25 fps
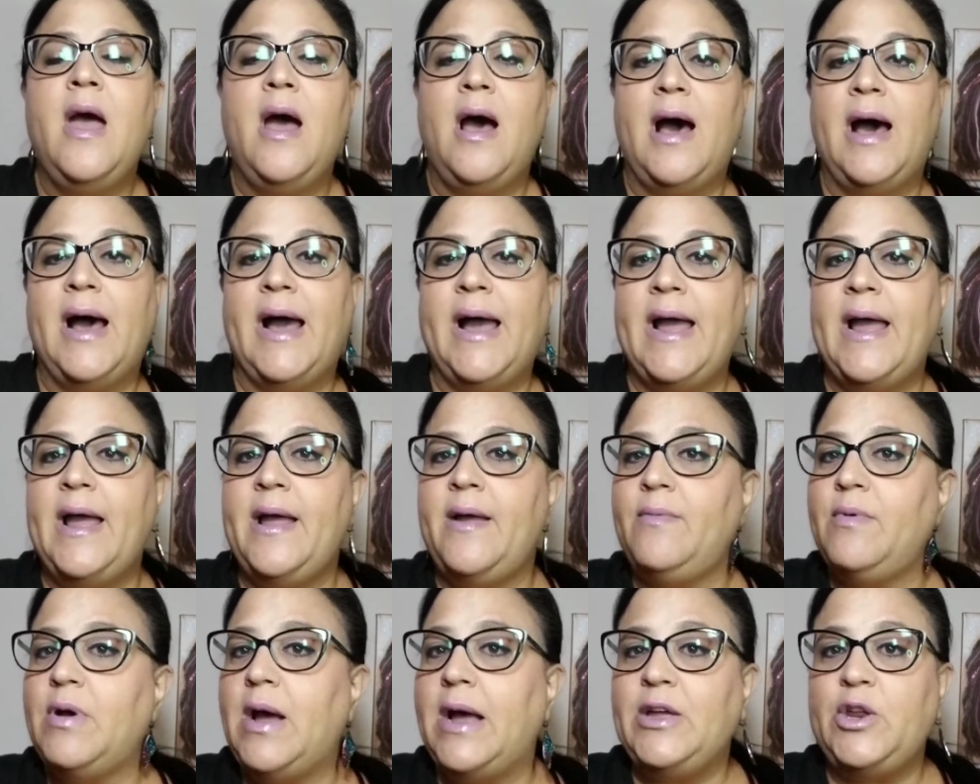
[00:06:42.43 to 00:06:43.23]

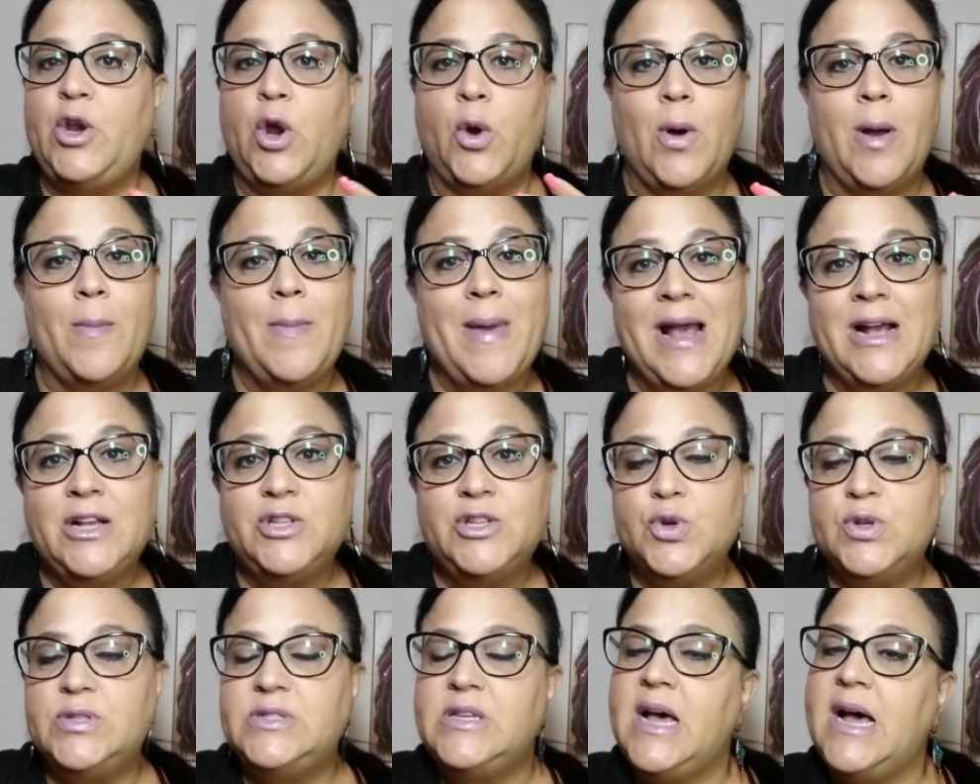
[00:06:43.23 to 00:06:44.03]
I, I, you know, I'm
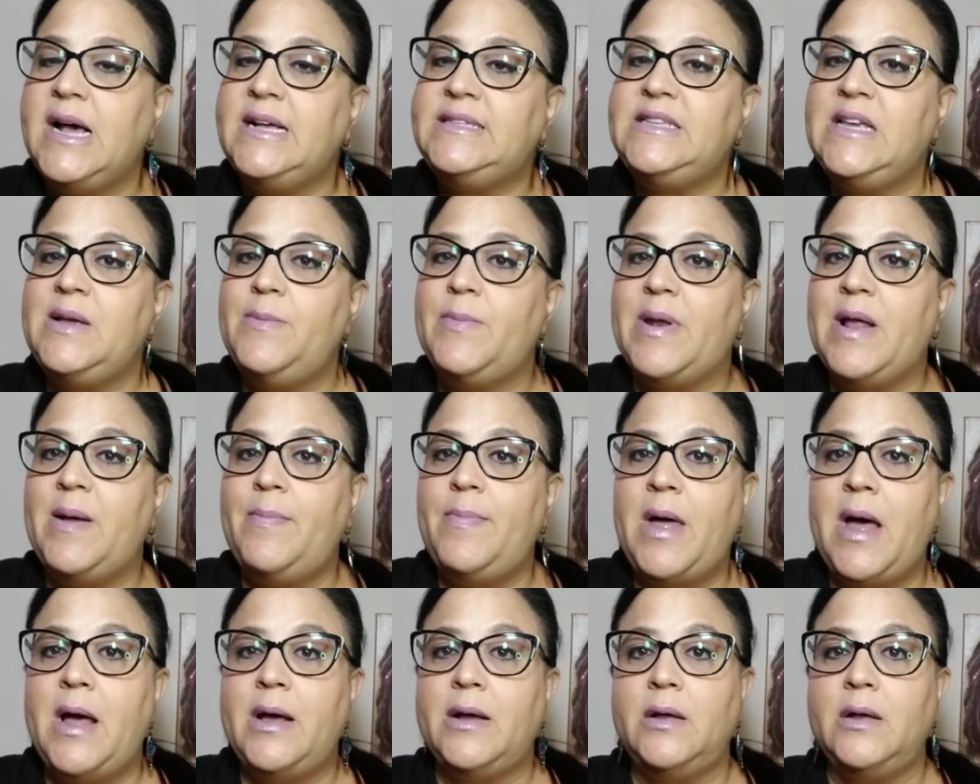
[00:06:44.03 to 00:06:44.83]
exercising, but I'm
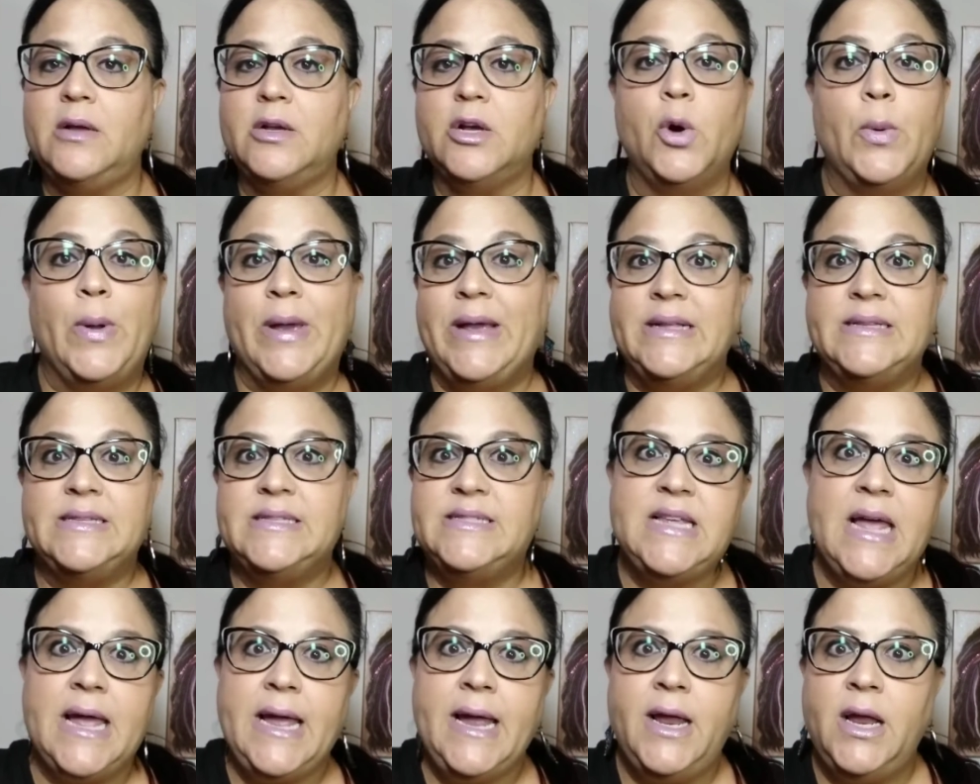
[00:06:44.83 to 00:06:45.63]
not going
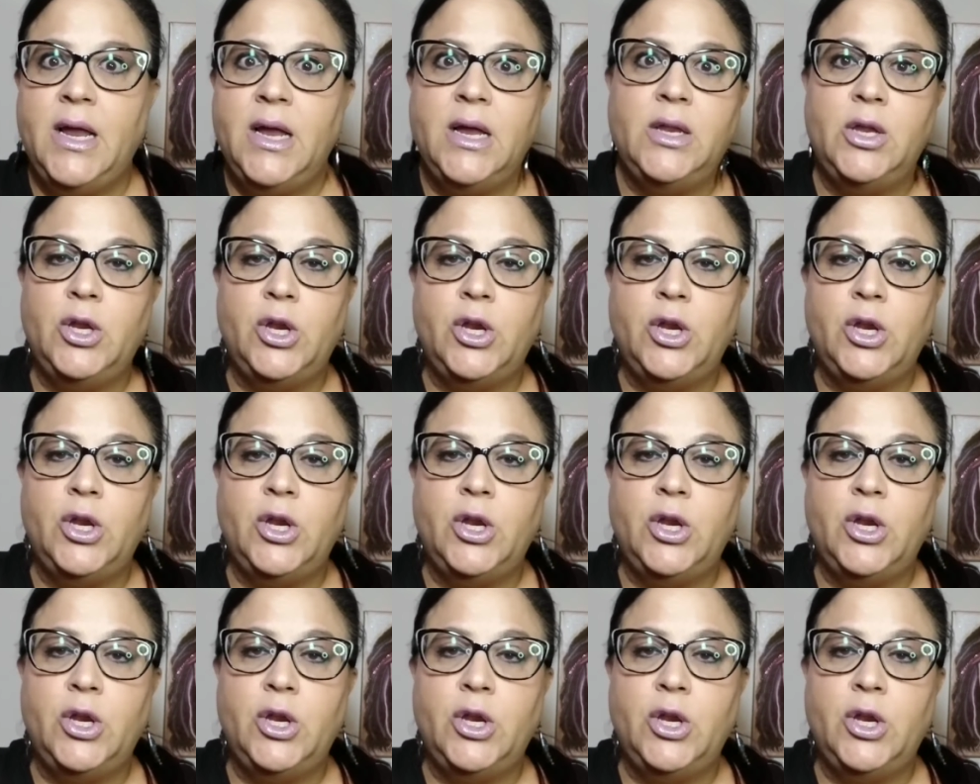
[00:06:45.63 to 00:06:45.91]
insane.